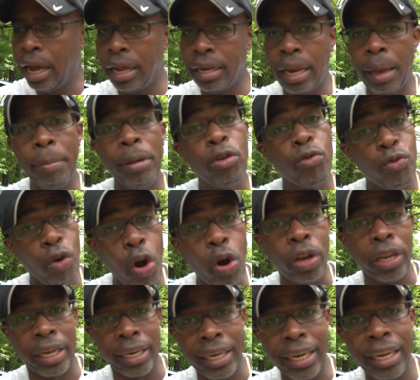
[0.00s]
Let me
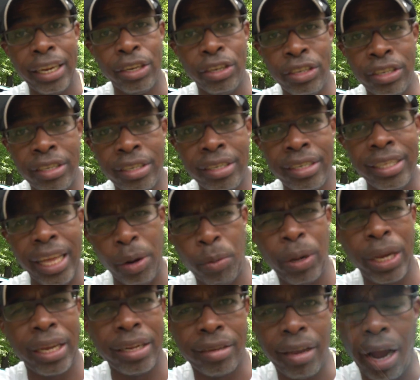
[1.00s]
roll it and then
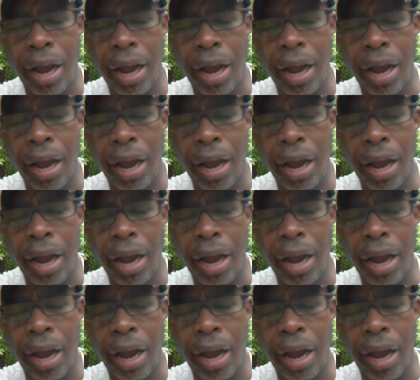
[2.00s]
we can